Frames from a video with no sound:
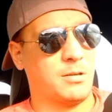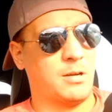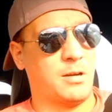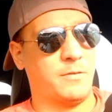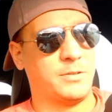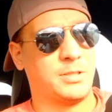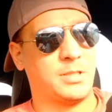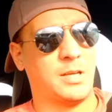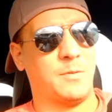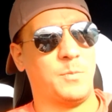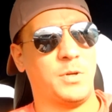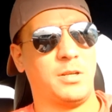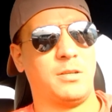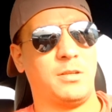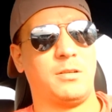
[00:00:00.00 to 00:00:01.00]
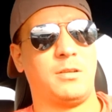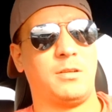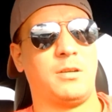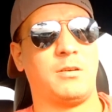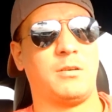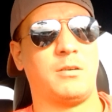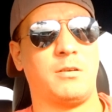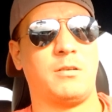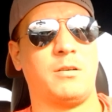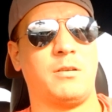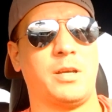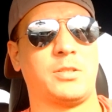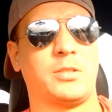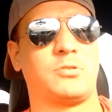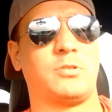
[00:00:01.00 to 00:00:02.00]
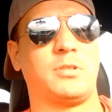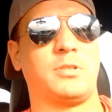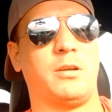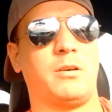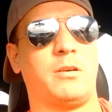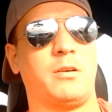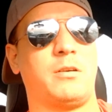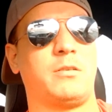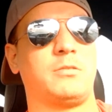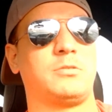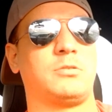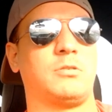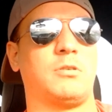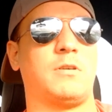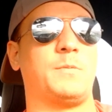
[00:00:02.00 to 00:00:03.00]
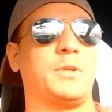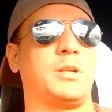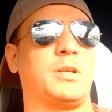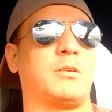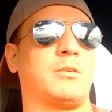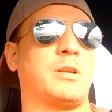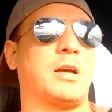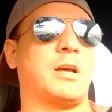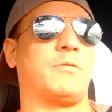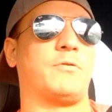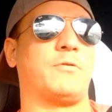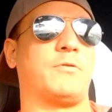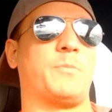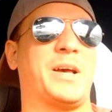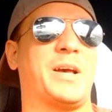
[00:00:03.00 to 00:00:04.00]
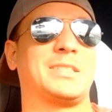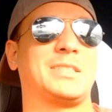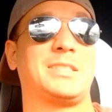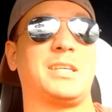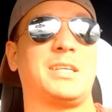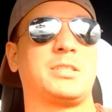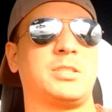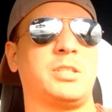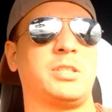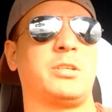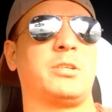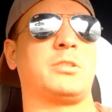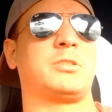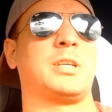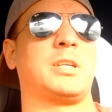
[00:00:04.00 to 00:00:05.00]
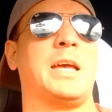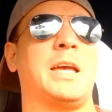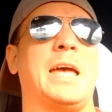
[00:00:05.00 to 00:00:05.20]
Obviously, I've been here an extra year, so I've been here now for the past 6 years.